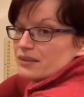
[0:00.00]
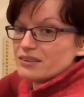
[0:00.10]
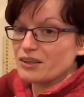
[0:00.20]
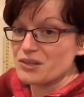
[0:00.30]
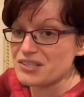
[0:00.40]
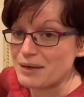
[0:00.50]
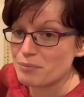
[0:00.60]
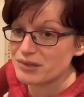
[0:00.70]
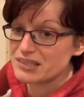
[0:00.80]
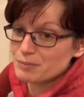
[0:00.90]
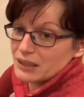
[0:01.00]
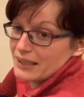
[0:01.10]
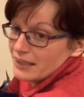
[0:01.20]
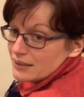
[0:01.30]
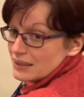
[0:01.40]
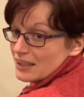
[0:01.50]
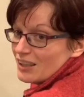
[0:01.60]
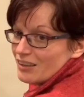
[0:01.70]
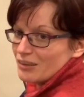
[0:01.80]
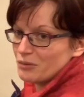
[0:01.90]
so same principle again.
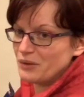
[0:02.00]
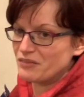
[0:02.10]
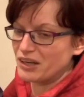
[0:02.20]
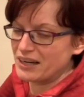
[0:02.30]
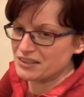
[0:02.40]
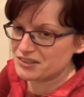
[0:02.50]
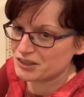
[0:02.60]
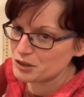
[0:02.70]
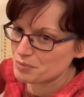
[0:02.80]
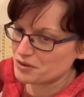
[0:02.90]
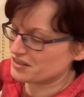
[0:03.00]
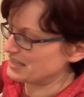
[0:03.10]
We've got our scoop that's